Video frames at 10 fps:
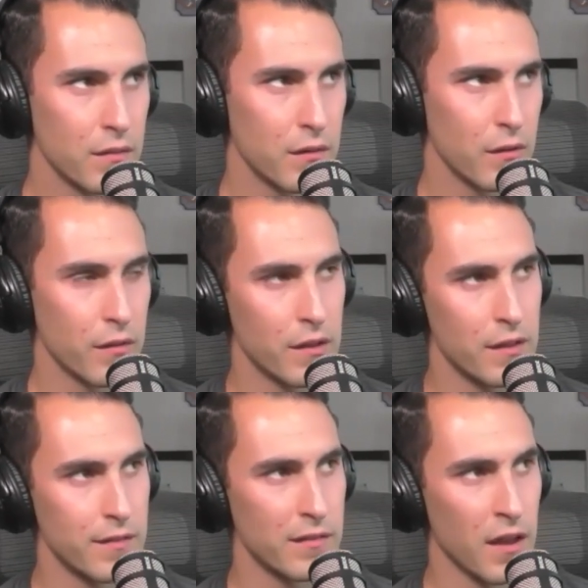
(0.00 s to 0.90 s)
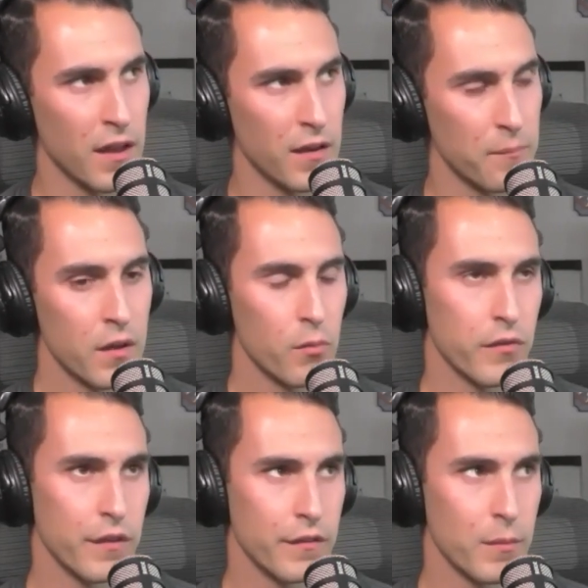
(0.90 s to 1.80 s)
you know the ETH side, we're
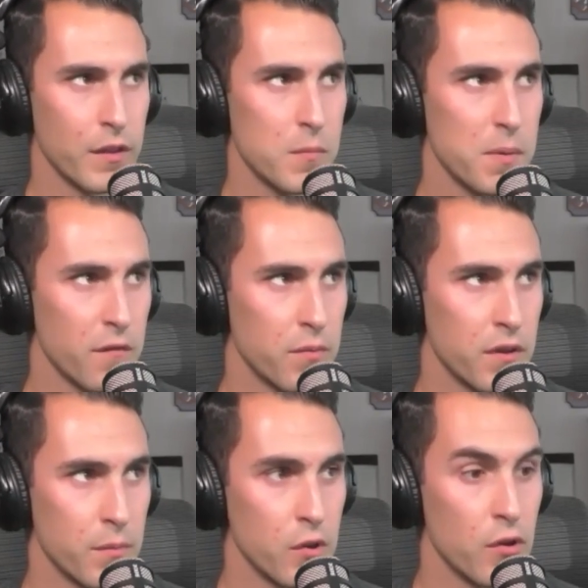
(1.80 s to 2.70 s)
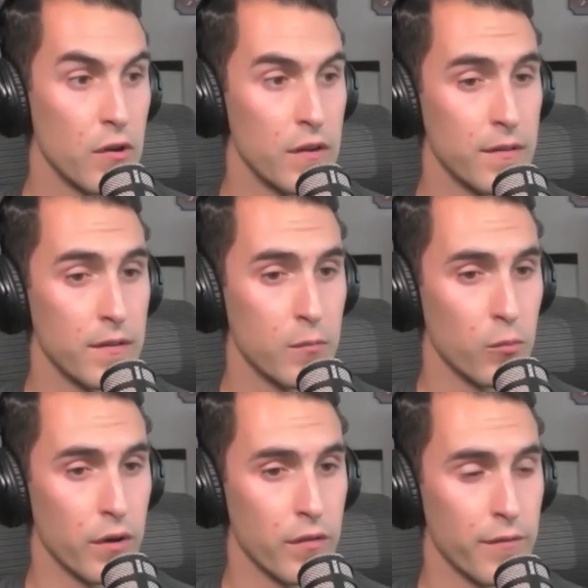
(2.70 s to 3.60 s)
seeing some of these PFP communities
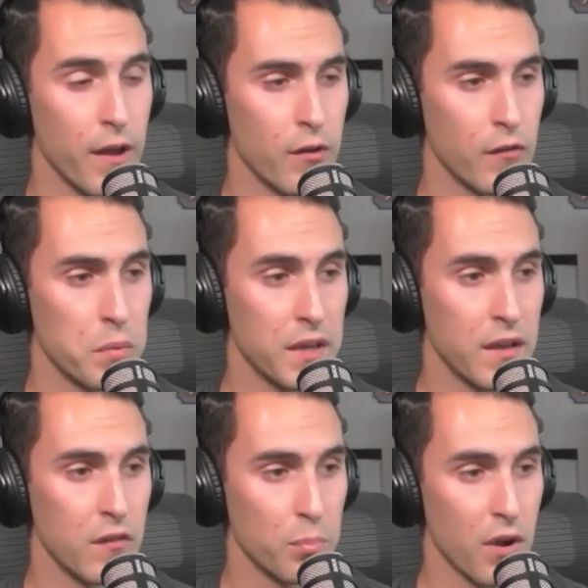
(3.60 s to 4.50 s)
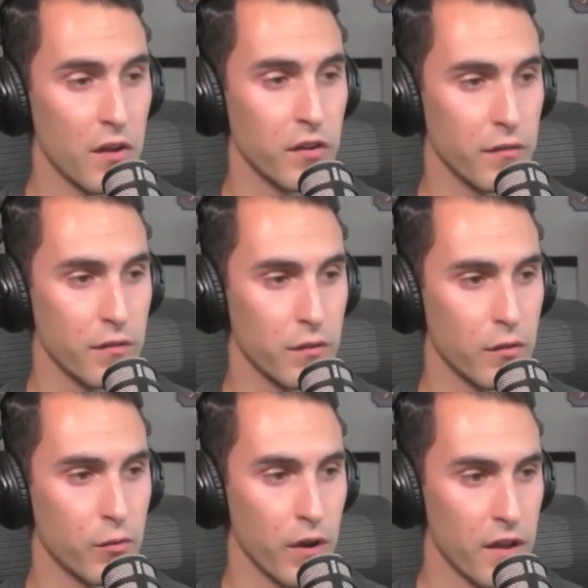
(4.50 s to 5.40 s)
where the founders begin as project
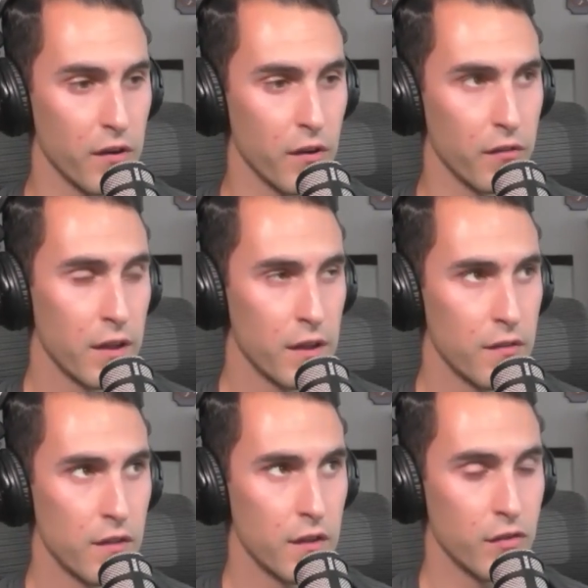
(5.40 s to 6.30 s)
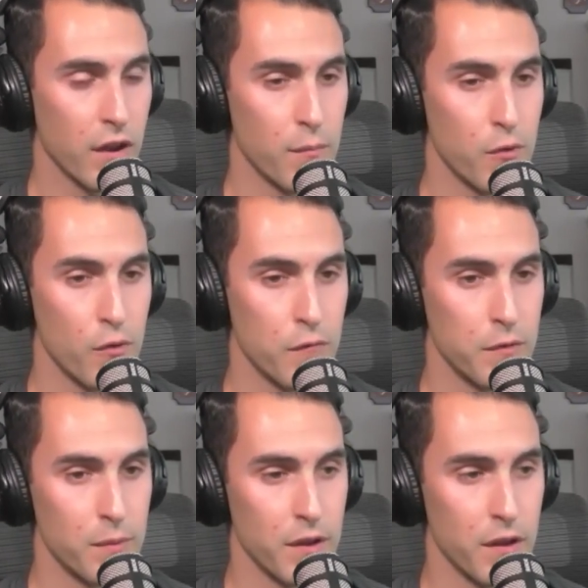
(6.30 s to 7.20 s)
creators and then they try to move
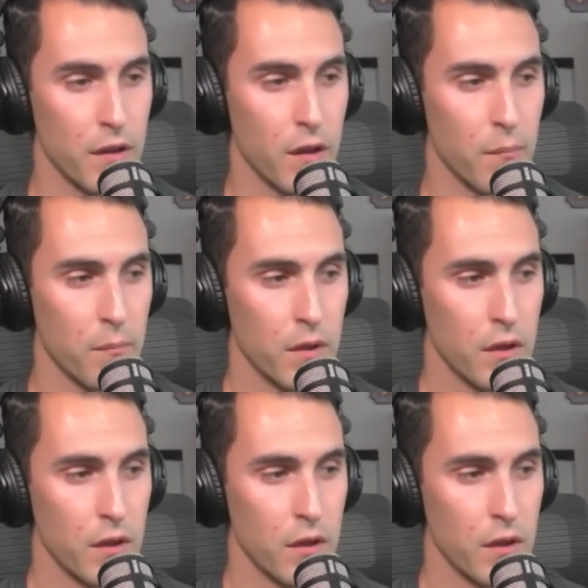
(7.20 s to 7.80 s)
to become